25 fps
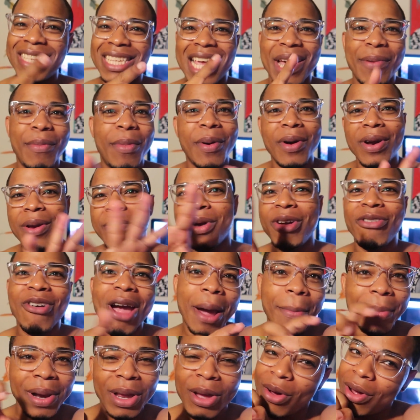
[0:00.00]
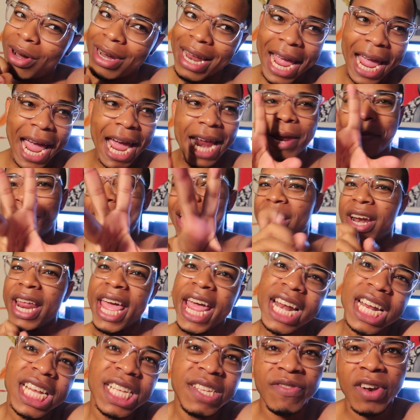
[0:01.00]
on this camera, I'm going to be rambling online and I'm not going
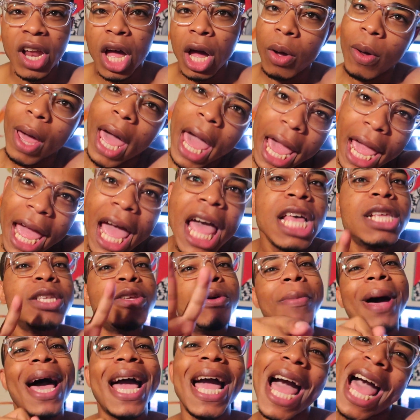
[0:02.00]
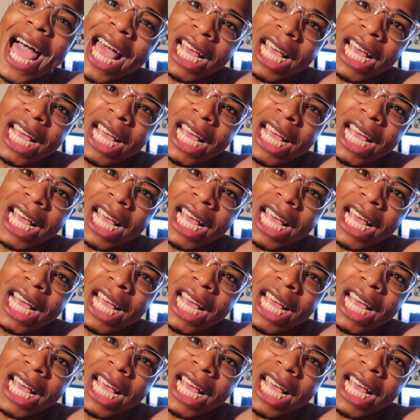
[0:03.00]
to end this vlog, okay? So bye,